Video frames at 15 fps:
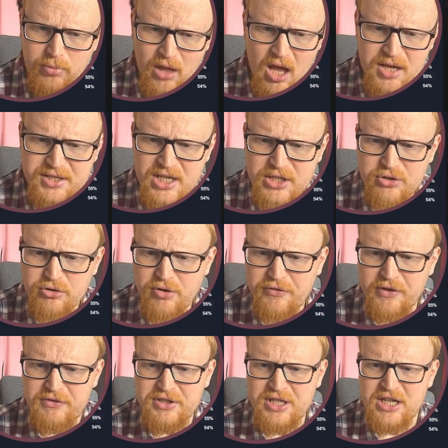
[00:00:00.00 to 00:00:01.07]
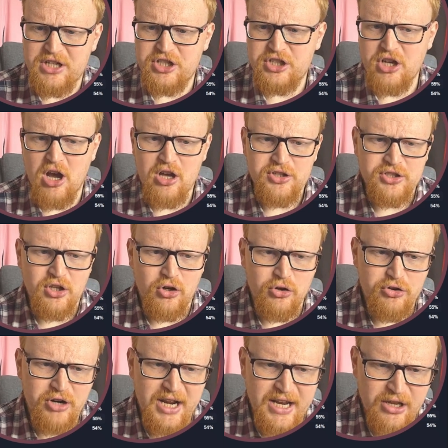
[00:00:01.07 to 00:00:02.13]
656 shots,
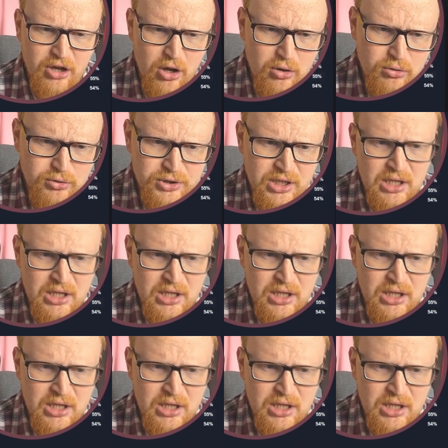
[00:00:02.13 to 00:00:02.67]
108 goals.